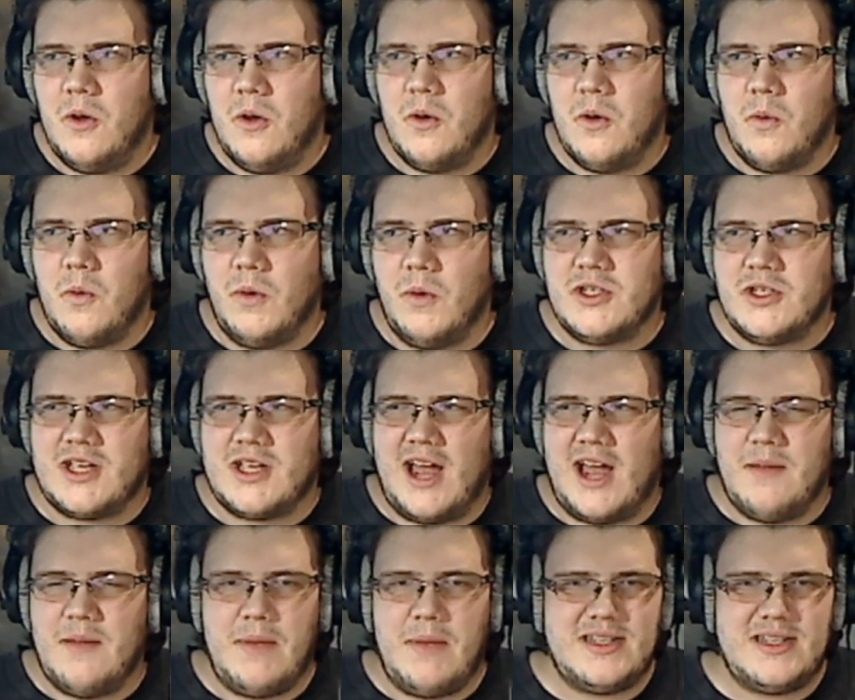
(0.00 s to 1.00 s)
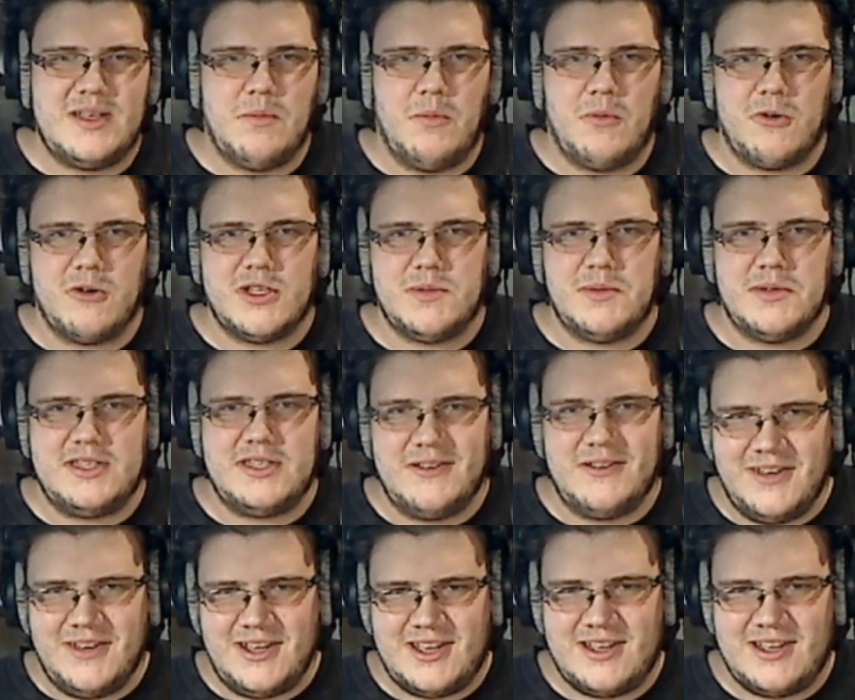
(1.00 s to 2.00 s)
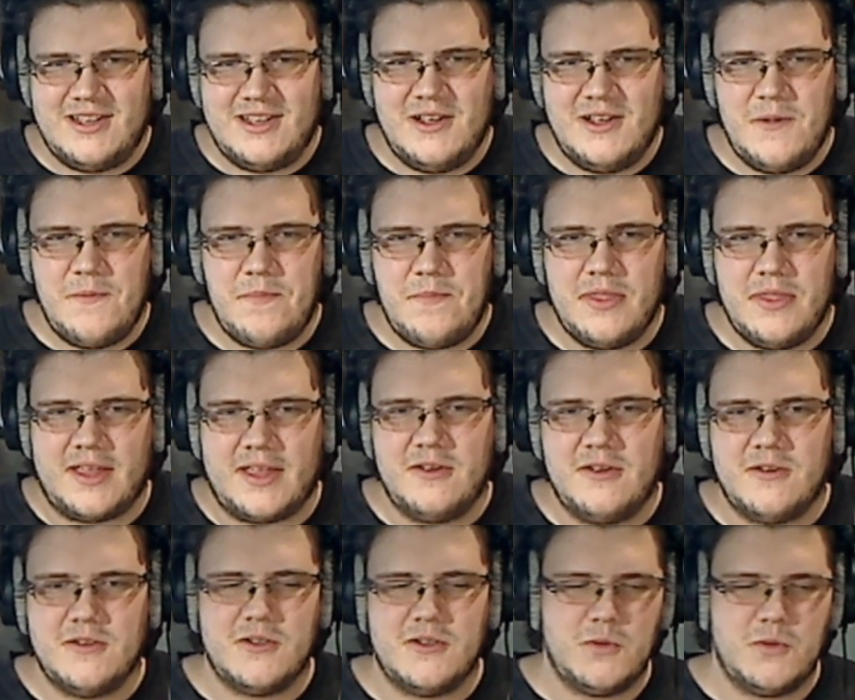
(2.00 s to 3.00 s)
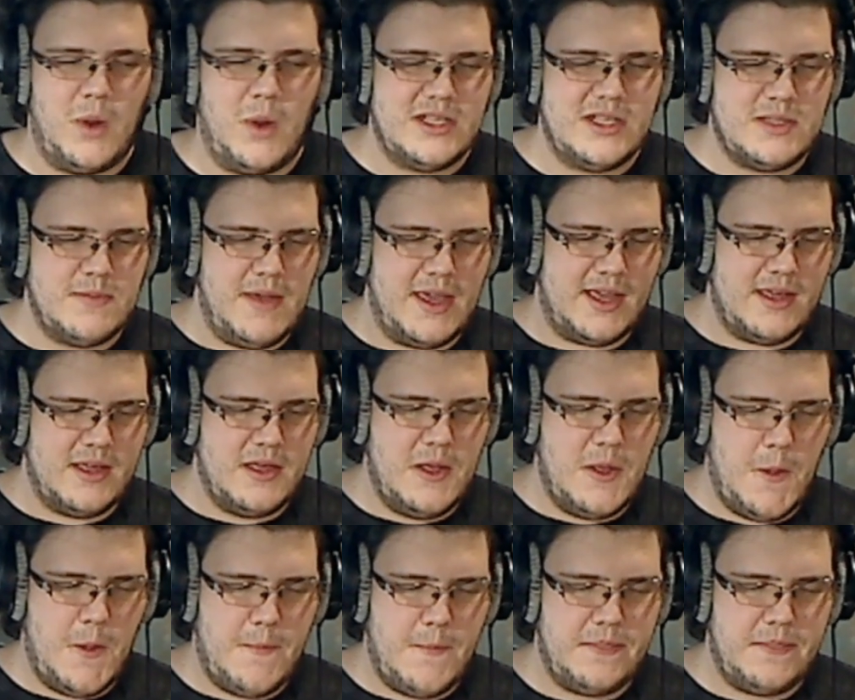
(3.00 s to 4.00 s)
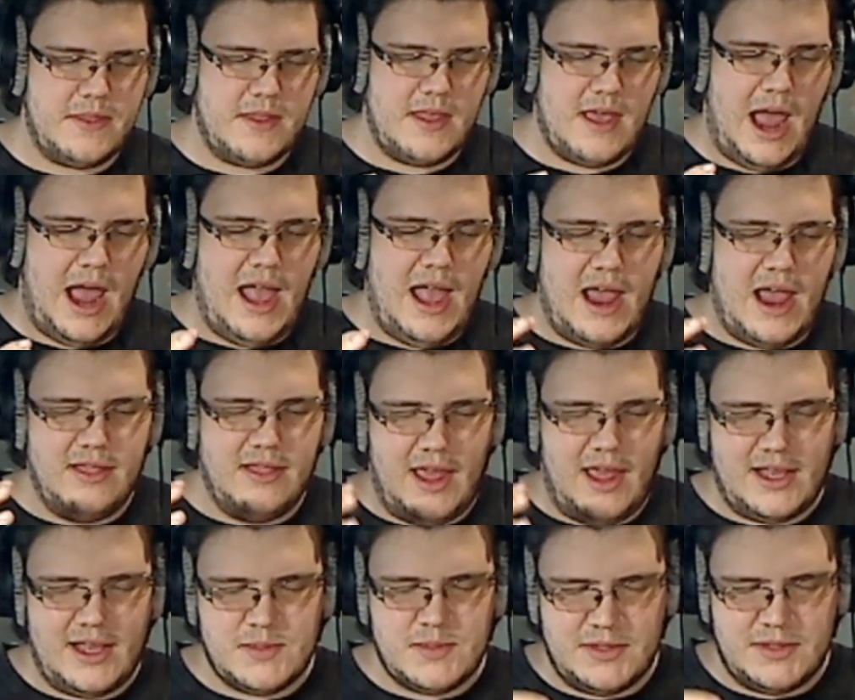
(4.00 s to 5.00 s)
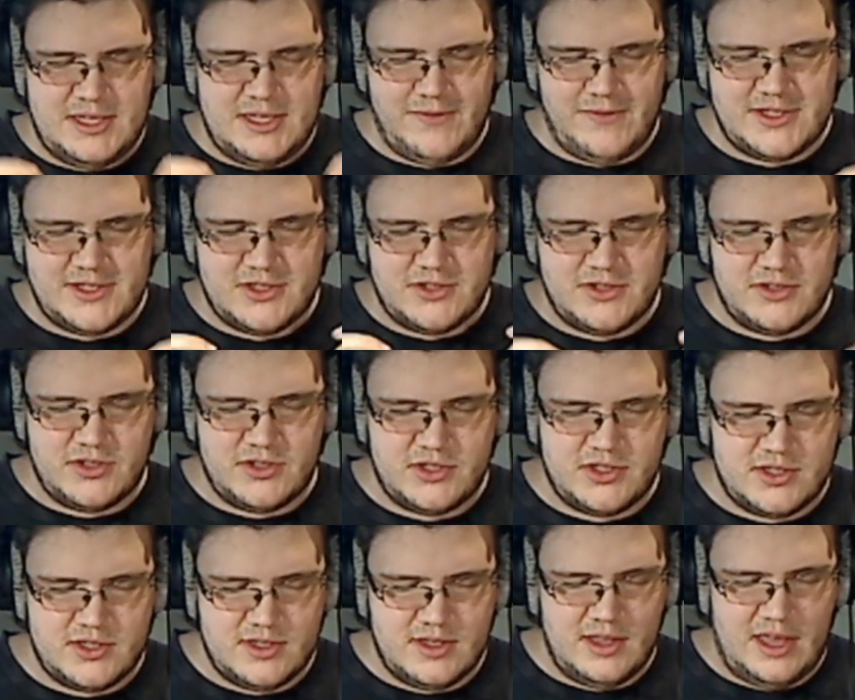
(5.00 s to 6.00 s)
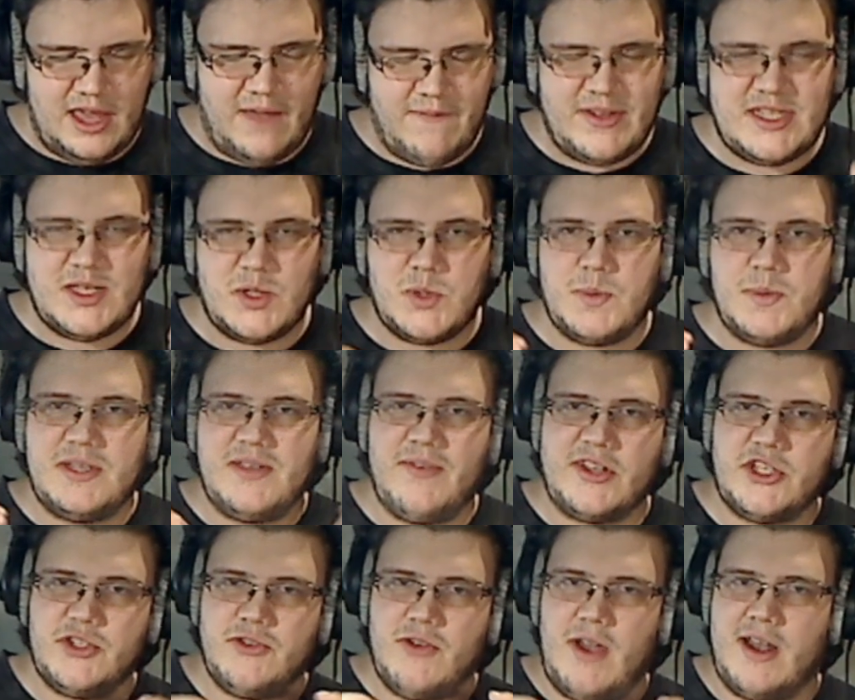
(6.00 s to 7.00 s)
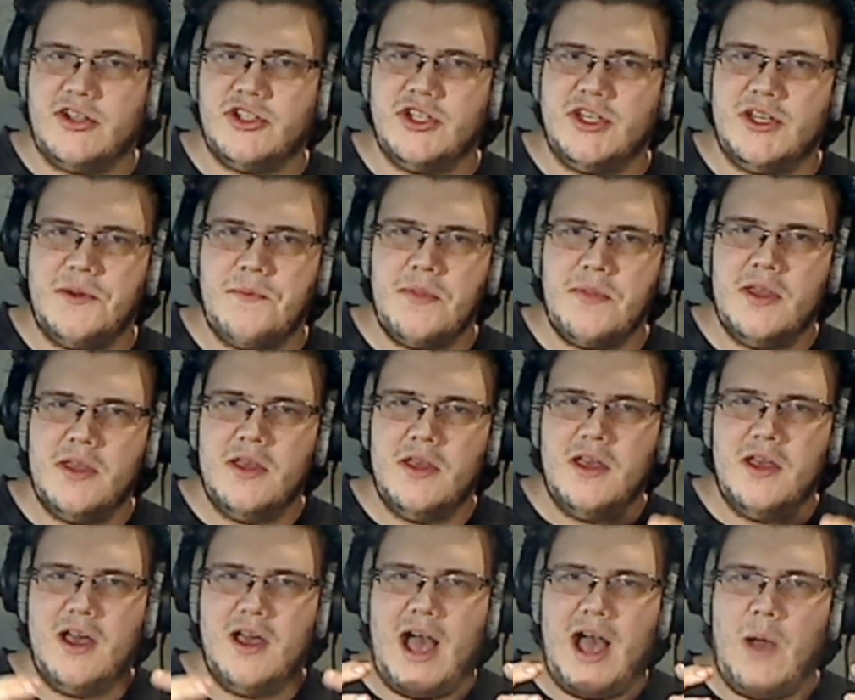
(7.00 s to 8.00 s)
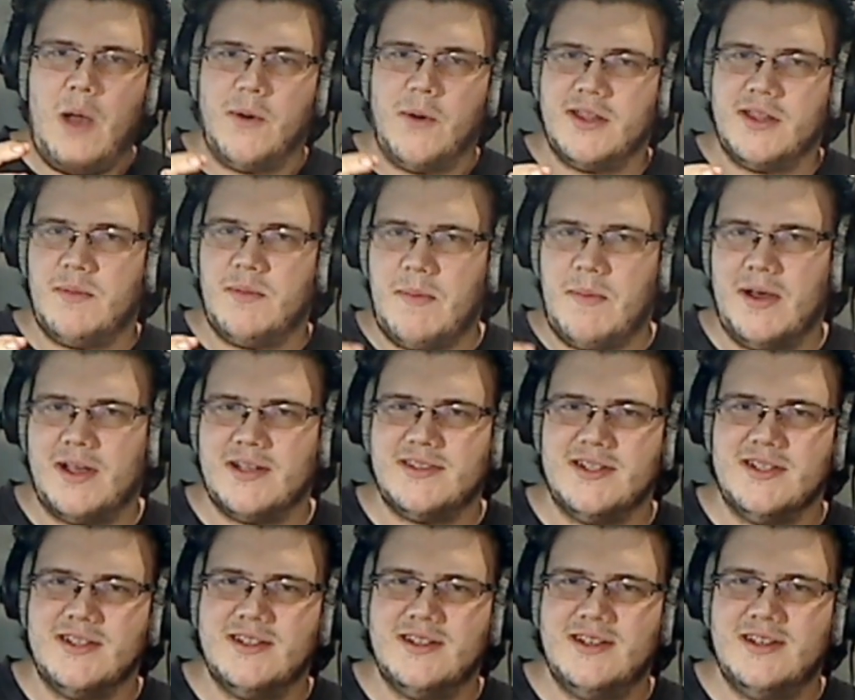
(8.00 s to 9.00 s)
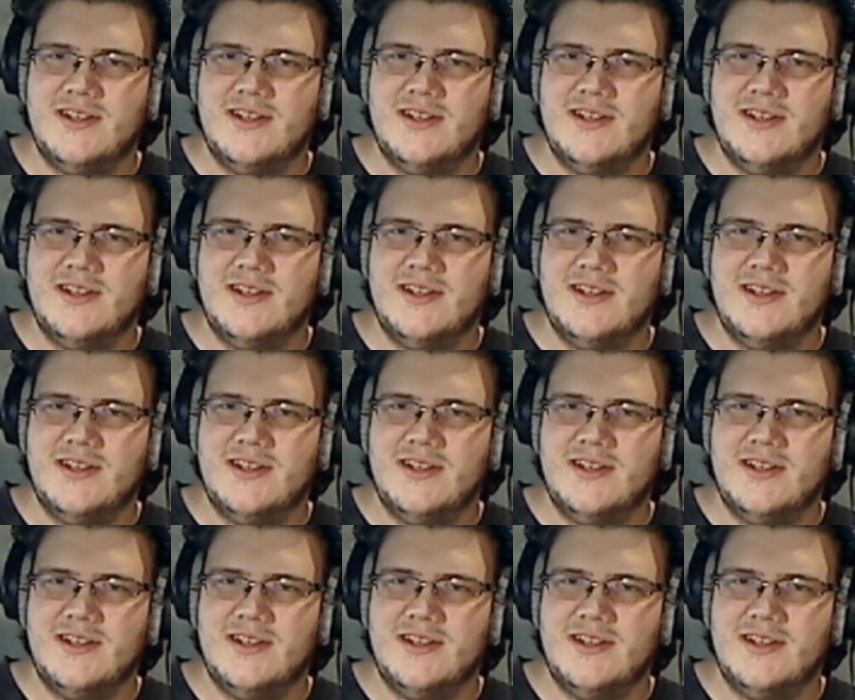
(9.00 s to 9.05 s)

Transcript: which kind of makes it more specific. Like, there's ways to make... I like specifics. If it's a specific strategy, I want it to be busted.